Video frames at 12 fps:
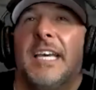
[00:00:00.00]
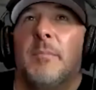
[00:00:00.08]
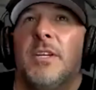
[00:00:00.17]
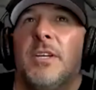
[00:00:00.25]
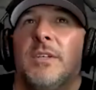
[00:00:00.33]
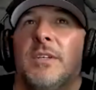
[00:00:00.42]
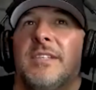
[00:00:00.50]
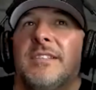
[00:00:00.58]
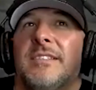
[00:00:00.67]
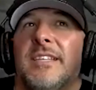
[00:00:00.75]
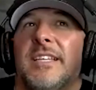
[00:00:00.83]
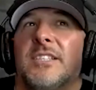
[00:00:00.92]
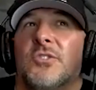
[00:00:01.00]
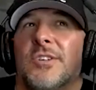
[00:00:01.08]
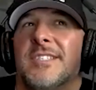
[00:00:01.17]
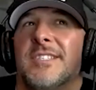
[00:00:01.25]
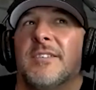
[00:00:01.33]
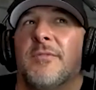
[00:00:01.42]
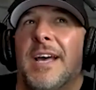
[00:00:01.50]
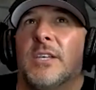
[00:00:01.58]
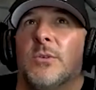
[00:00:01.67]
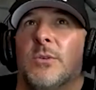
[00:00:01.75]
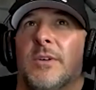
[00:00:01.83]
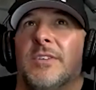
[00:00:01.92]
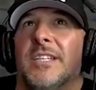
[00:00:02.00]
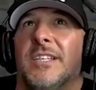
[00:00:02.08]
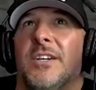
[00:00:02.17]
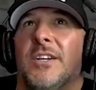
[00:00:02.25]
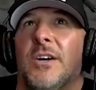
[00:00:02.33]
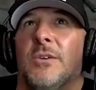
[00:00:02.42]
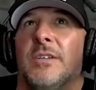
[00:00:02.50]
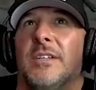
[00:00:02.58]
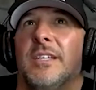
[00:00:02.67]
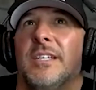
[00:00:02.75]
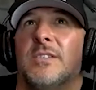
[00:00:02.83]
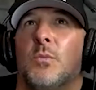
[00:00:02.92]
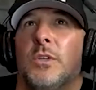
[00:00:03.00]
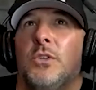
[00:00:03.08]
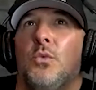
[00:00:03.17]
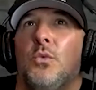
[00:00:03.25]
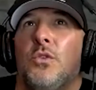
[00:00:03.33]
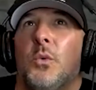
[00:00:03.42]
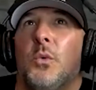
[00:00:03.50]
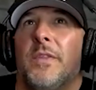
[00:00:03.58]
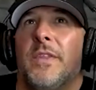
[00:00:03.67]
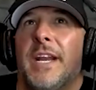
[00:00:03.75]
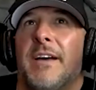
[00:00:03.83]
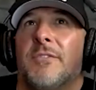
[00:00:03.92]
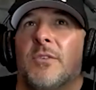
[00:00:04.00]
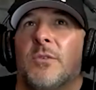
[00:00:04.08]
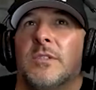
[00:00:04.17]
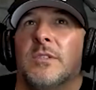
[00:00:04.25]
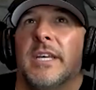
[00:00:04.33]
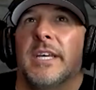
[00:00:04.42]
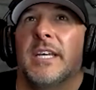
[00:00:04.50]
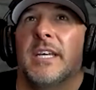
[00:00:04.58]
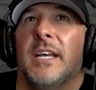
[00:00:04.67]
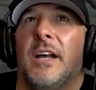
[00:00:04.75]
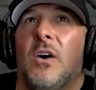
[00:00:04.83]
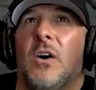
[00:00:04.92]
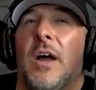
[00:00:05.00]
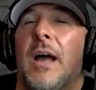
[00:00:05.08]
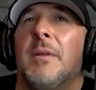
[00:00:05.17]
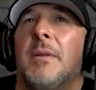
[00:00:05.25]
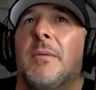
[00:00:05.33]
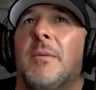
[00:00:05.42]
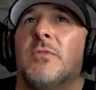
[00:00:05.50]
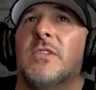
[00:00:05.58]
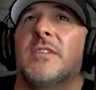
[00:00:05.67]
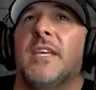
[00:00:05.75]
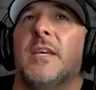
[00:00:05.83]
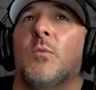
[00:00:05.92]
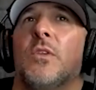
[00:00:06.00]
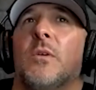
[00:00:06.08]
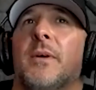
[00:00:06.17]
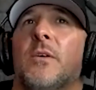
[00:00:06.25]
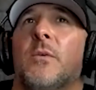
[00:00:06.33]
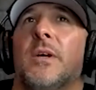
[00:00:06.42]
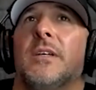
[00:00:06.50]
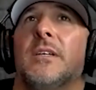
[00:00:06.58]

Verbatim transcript: you know what it's the intrinsic value of it you know it's what mm-hmm. you do with it afterwards like uh, how many members of the team were there by the way